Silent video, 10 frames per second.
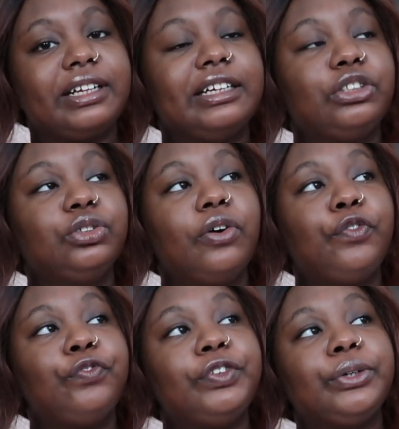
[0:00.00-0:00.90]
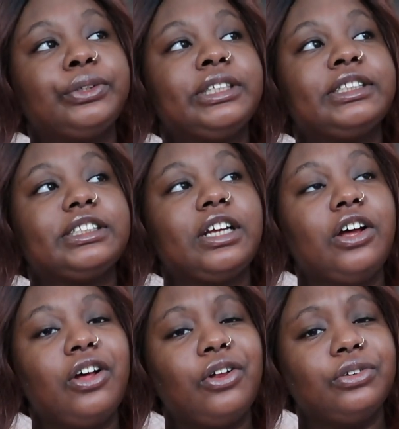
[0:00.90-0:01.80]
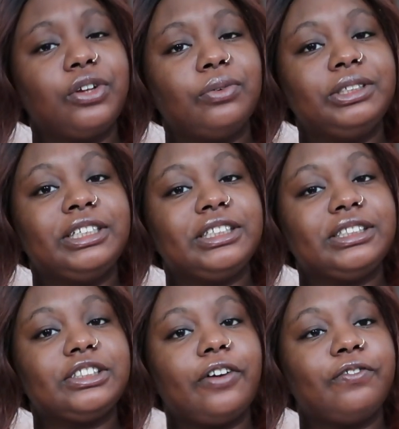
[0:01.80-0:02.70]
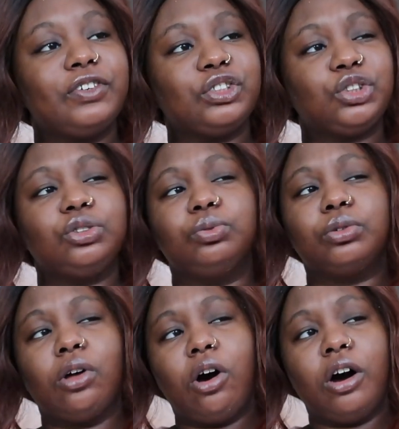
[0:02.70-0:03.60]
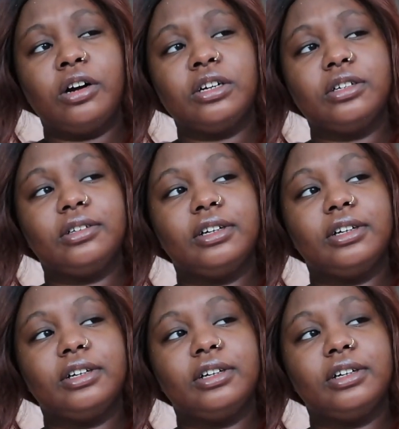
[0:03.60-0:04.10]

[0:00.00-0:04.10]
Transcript: Like, you don't feel this loneliness for too long.